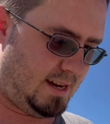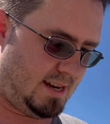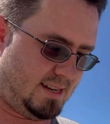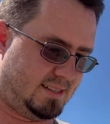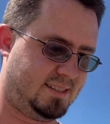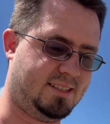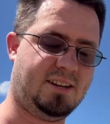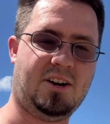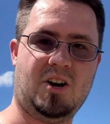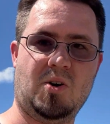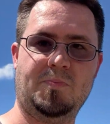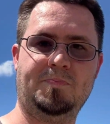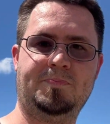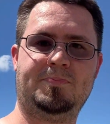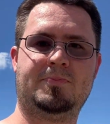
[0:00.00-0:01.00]
So
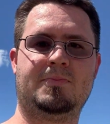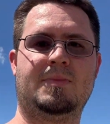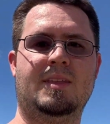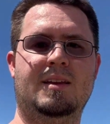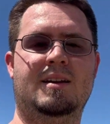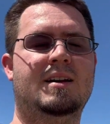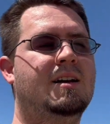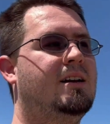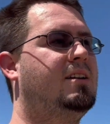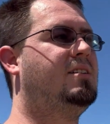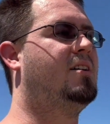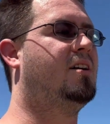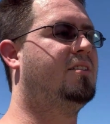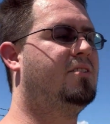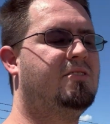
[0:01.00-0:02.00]

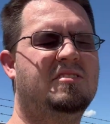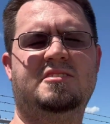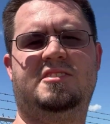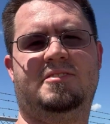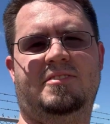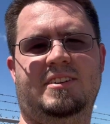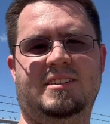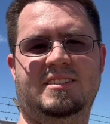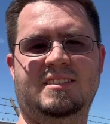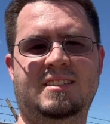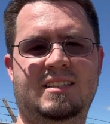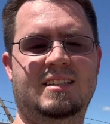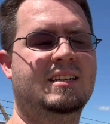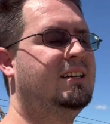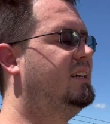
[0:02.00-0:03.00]
y'all know this spiel.
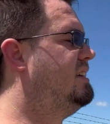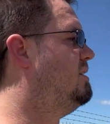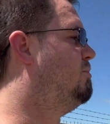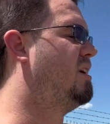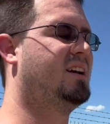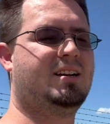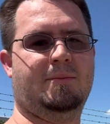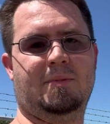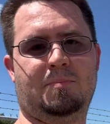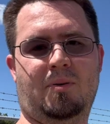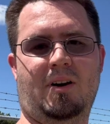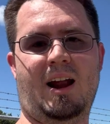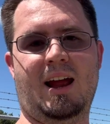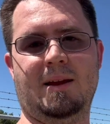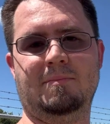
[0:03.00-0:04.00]
You want to come to
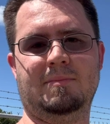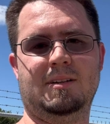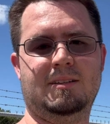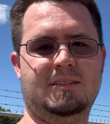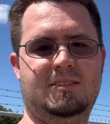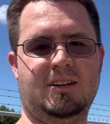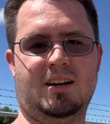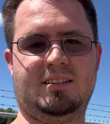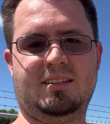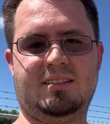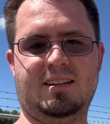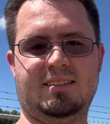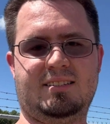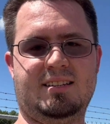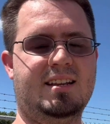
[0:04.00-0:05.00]
Prime, talk to
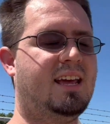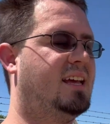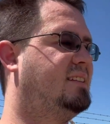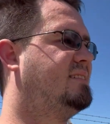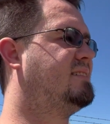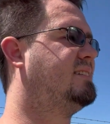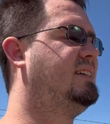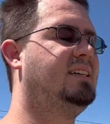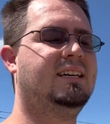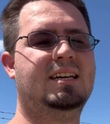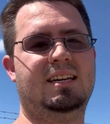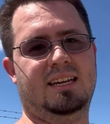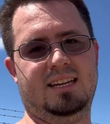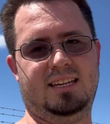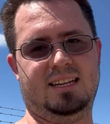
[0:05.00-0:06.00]
Dustin Hensley.
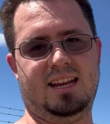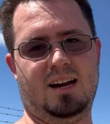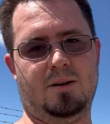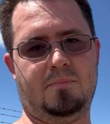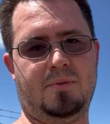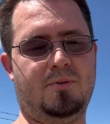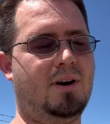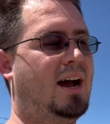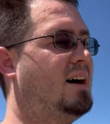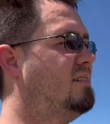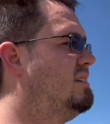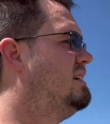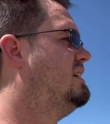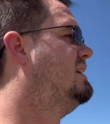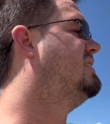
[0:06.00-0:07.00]
He can help you out,
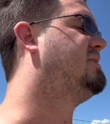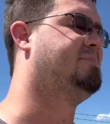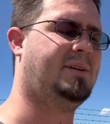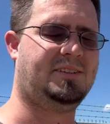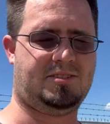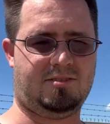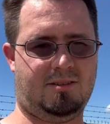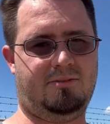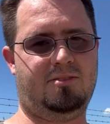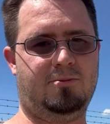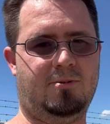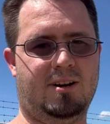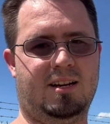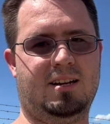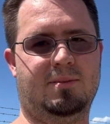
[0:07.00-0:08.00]
especially if you
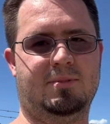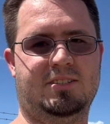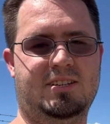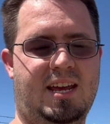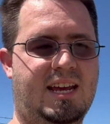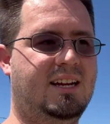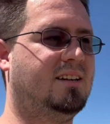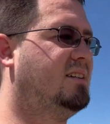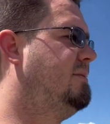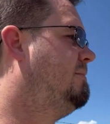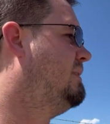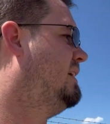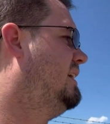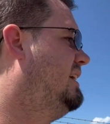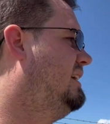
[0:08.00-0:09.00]
want to come to Tanker.
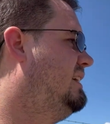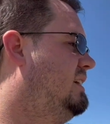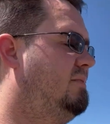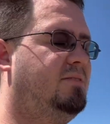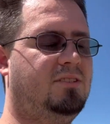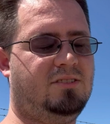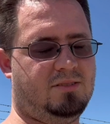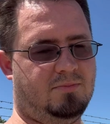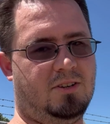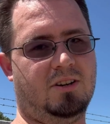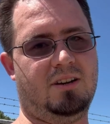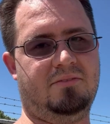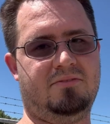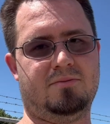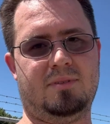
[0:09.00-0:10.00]
He can give you some good
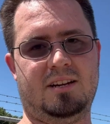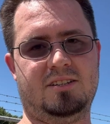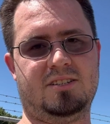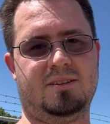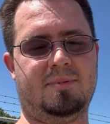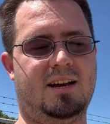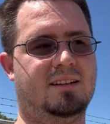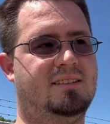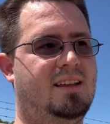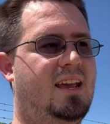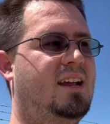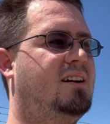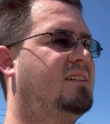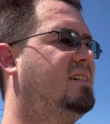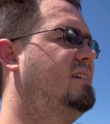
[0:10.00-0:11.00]
information about
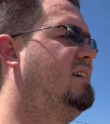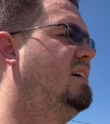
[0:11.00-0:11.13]
Tanker.